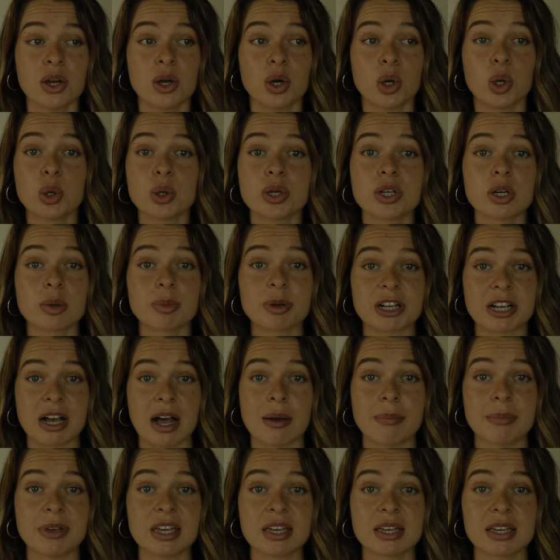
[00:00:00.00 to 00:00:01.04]
who you're
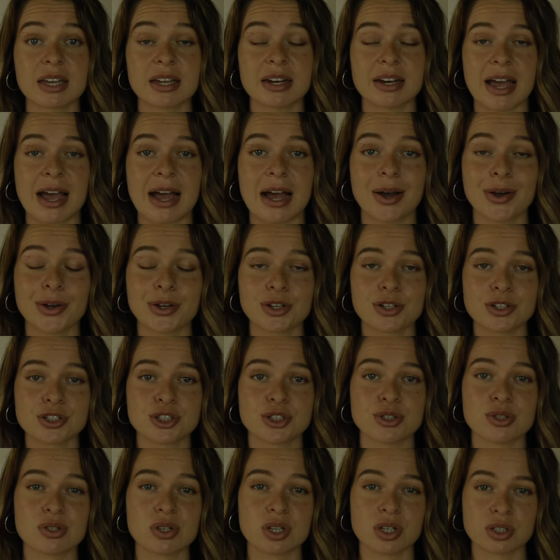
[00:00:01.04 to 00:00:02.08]
becoming and how you're
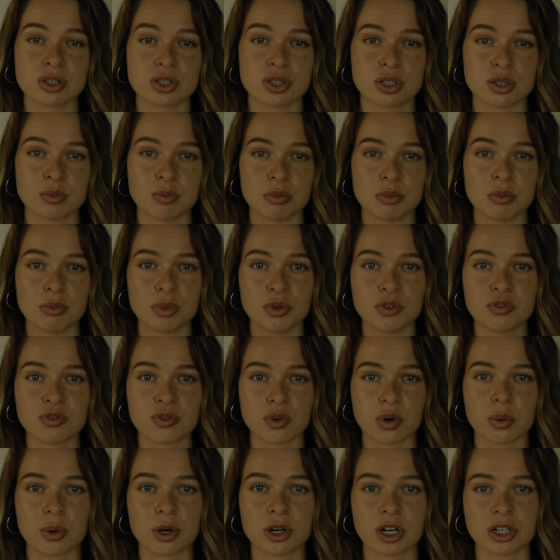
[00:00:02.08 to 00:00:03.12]
choosing to move
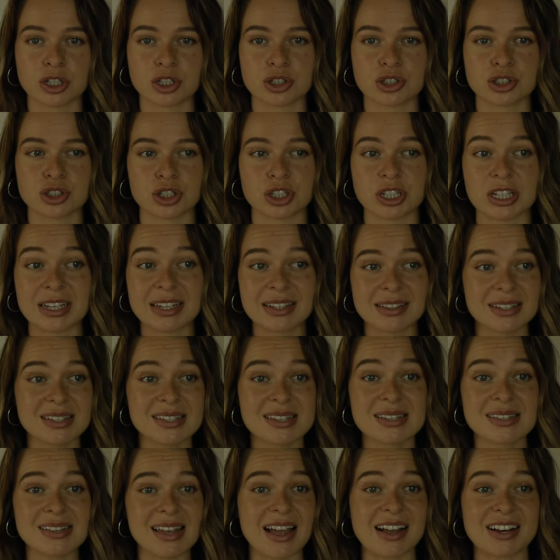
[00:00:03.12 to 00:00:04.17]
forward on your journey. And
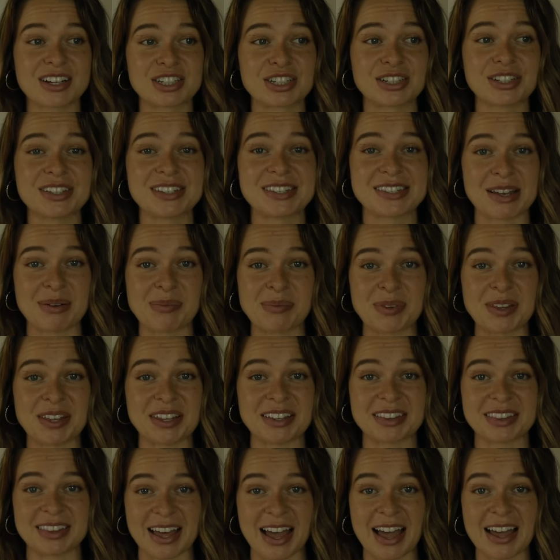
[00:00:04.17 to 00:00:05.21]
this is actually
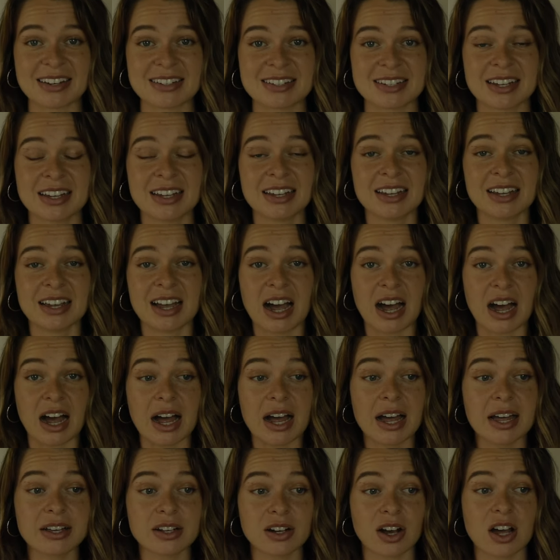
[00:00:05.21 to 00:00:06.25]
something that
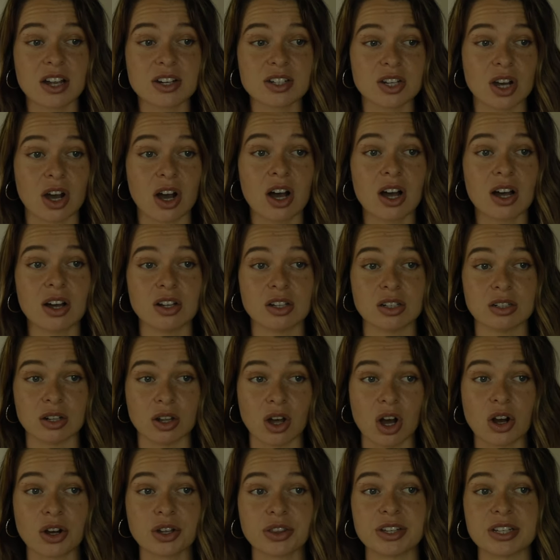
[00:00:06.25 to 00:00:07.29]
I got taught
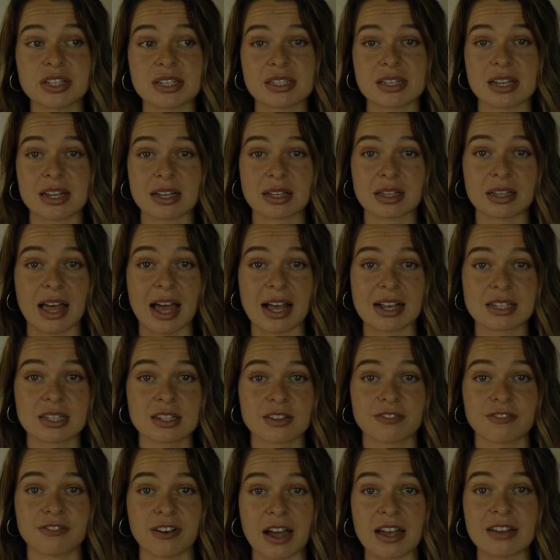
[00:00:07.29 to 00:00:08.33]
along this like
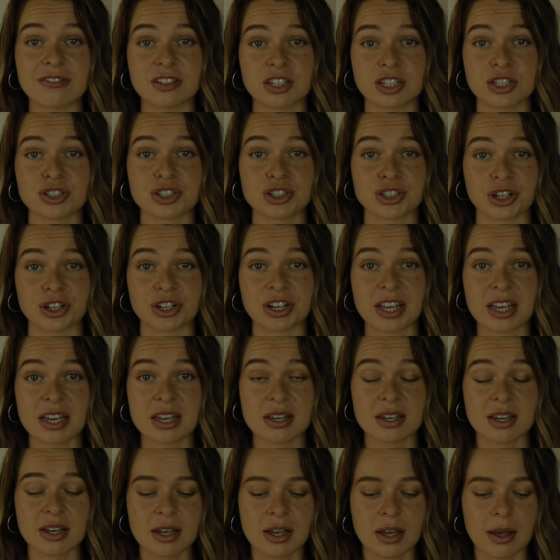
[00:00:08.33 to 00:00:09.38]
last five year
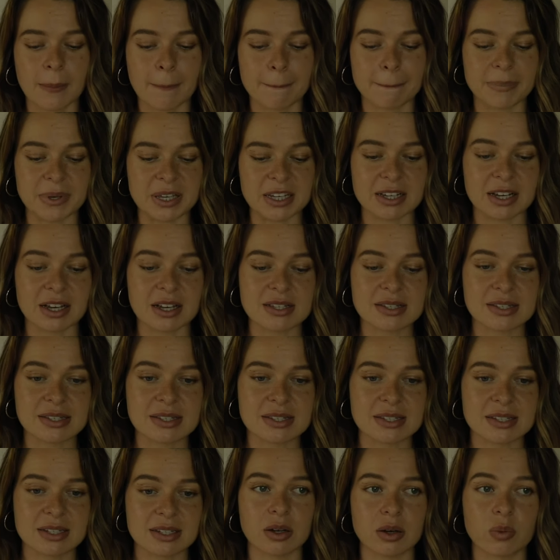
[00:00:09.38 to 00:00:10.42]
journey
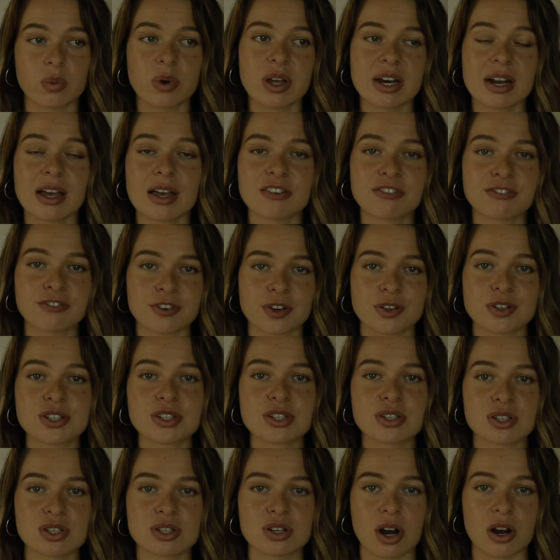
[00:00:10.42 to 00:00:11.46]
because when I
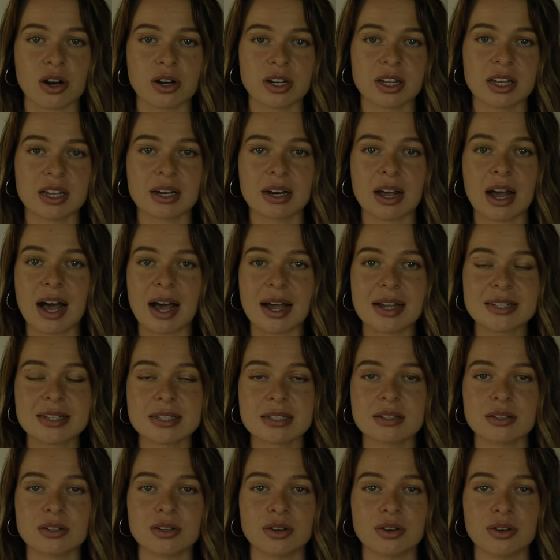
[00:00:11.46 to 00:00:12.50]
first started, I
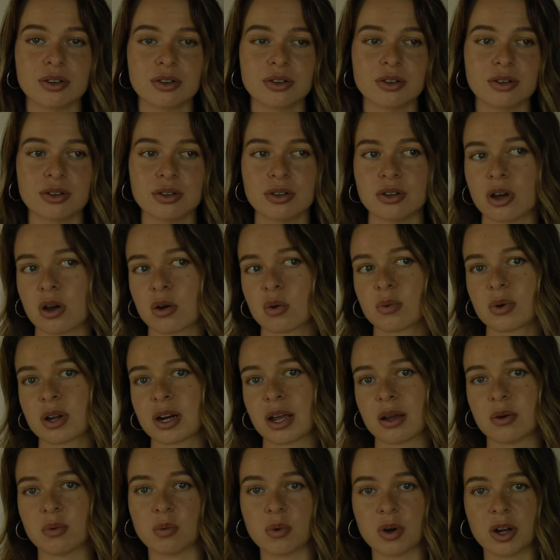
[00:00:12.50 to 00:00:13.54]
didn't know what
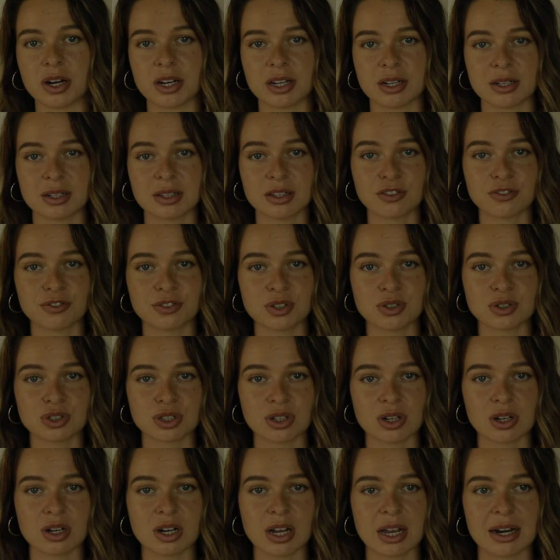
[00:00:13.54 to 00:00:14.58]
I wanted in the
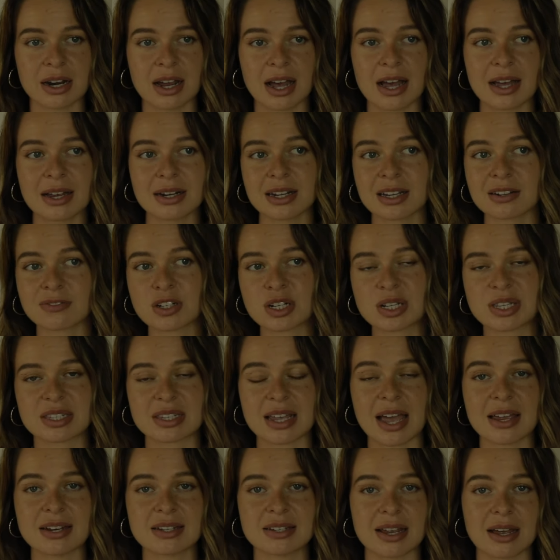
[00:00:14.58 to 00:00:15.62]
future and I never
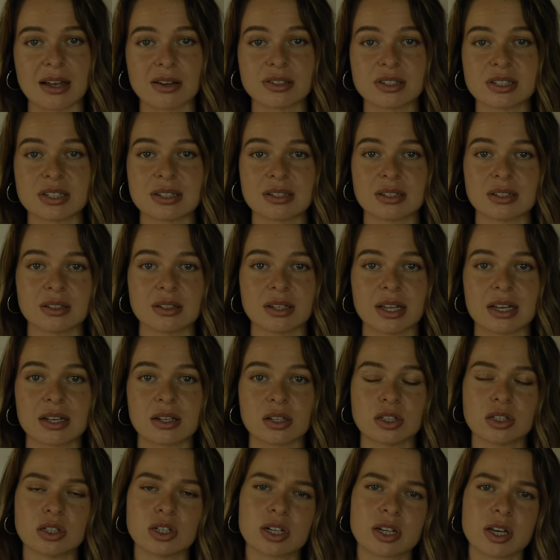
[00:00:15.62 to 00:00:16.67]
sat down to
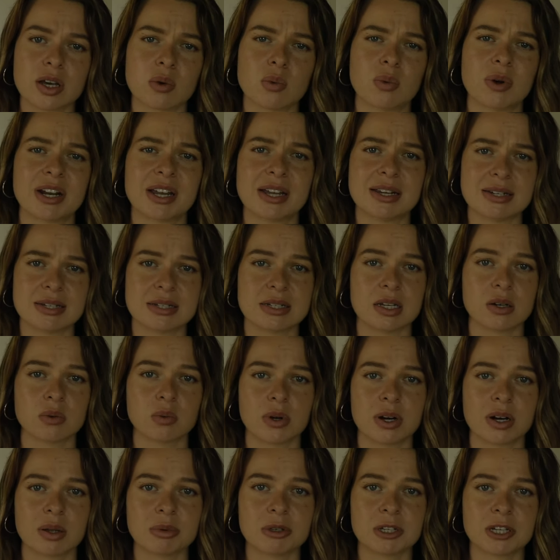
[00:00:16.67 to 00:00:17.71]
like look at what I did
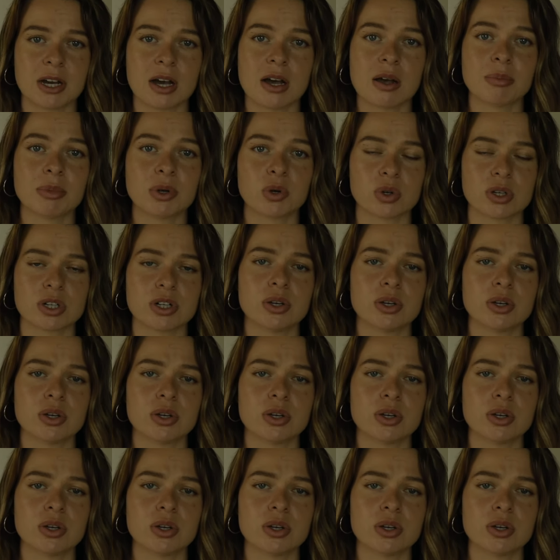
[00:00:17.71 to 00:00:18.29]
want to become or